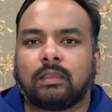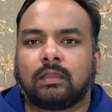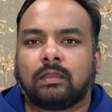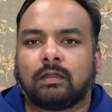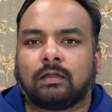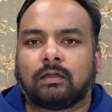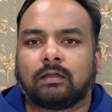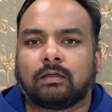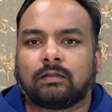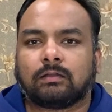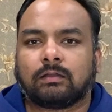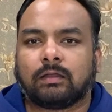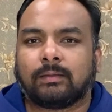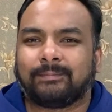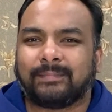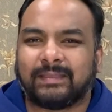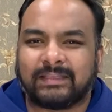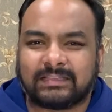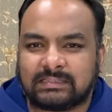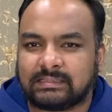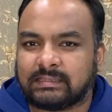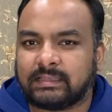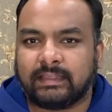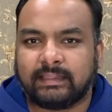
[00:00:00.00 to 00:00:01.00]
a
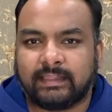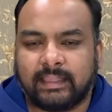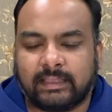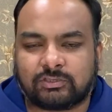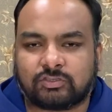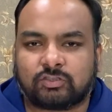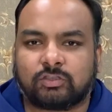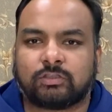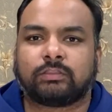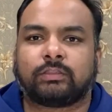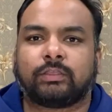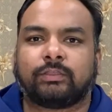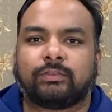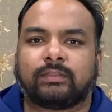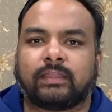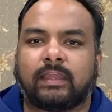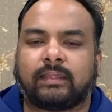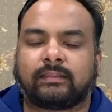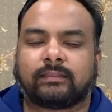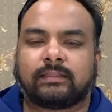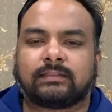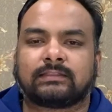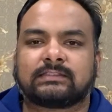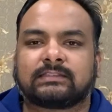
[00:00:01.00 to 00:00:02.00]
messy election in the
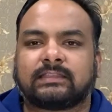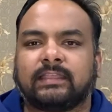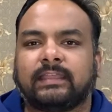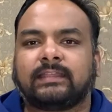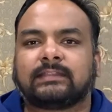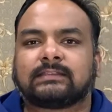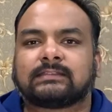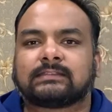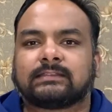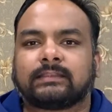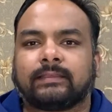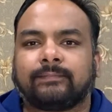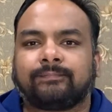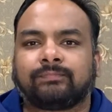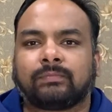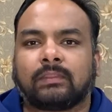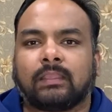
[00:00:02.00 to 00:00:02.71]
United States.